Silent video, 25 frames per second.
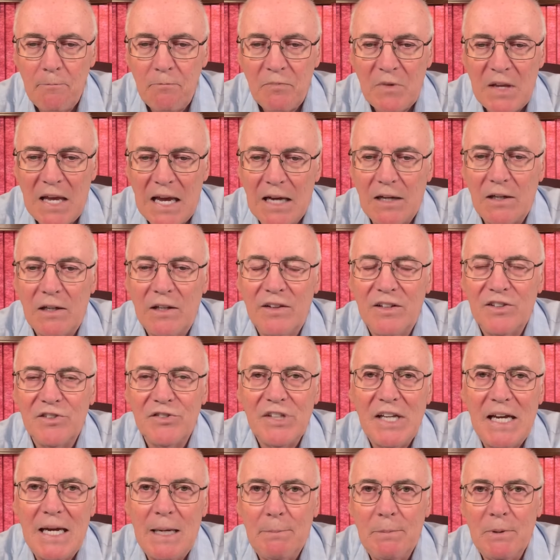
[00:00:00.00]
How did this
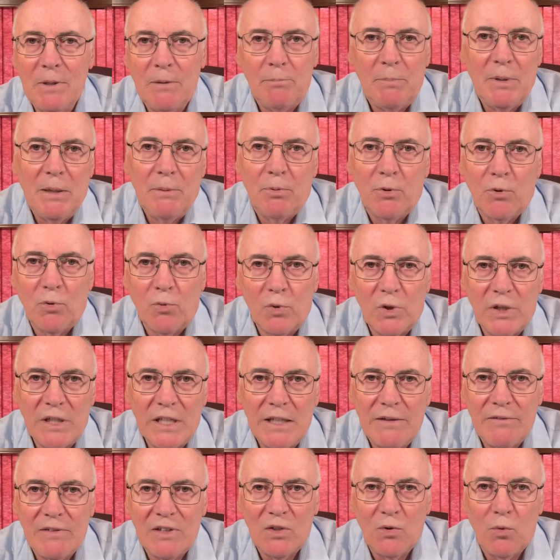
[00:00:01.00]
happen? People weren't
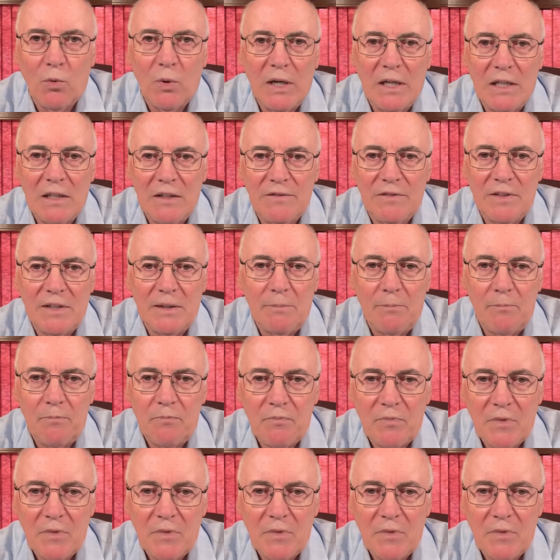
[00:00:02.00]
even aware of it.